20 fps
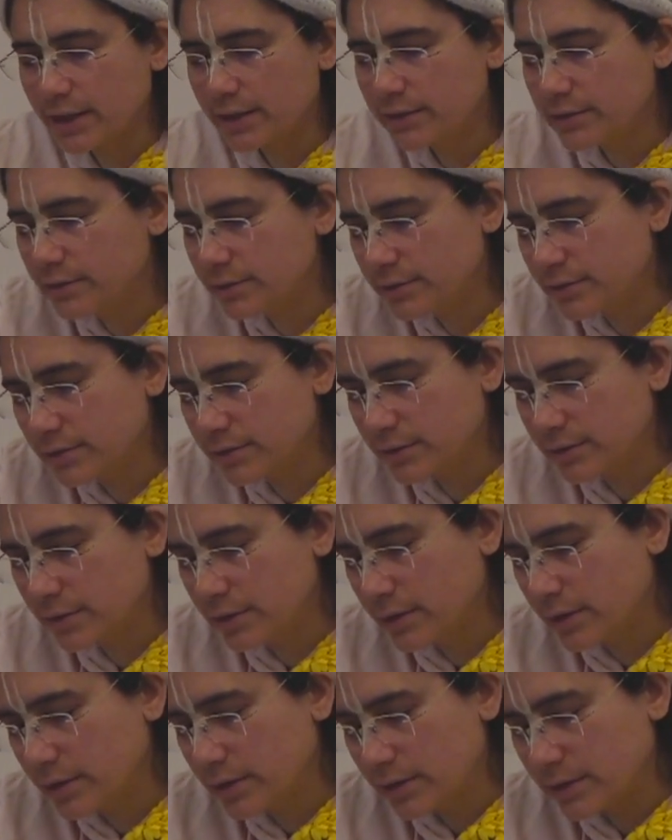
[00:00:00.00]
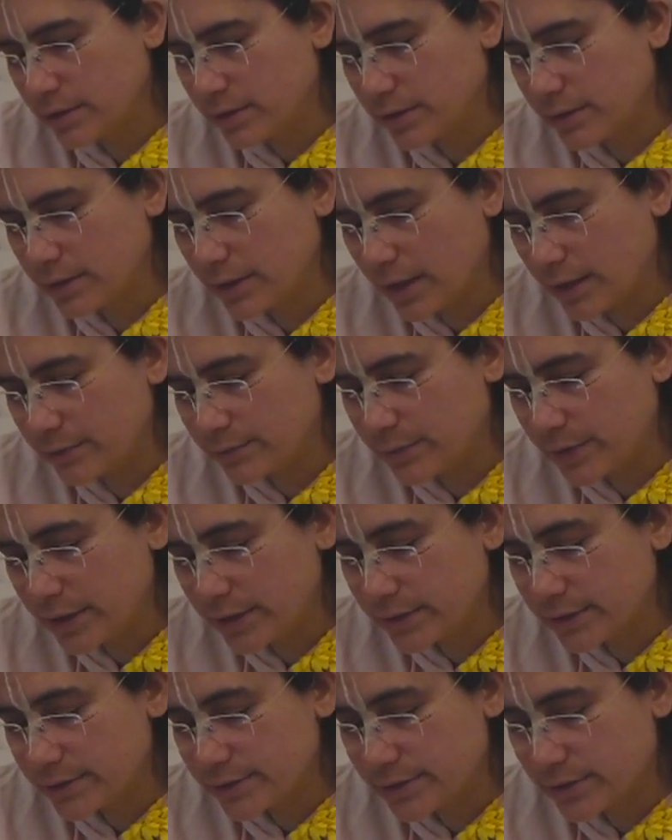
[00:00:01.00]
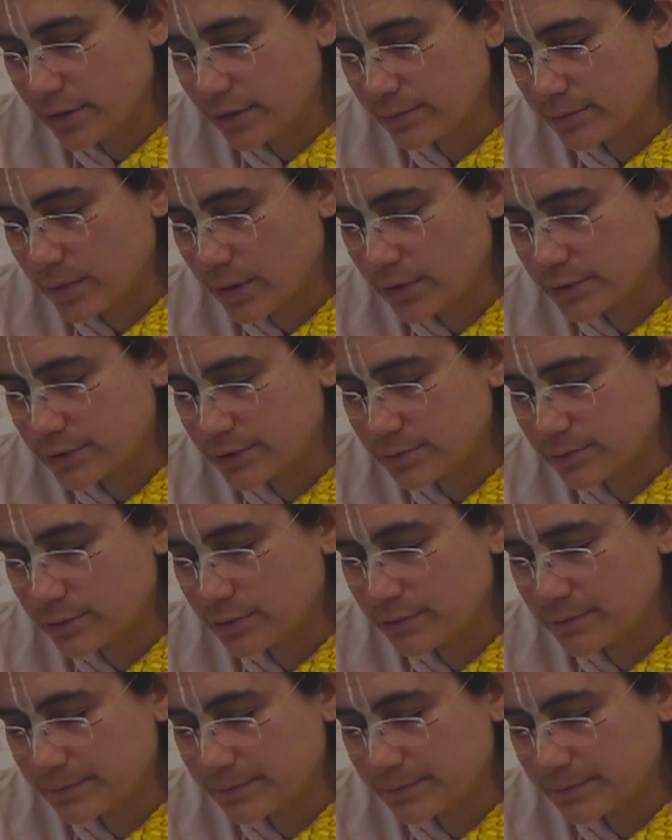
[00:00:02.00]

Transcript: And in that way it is not possible.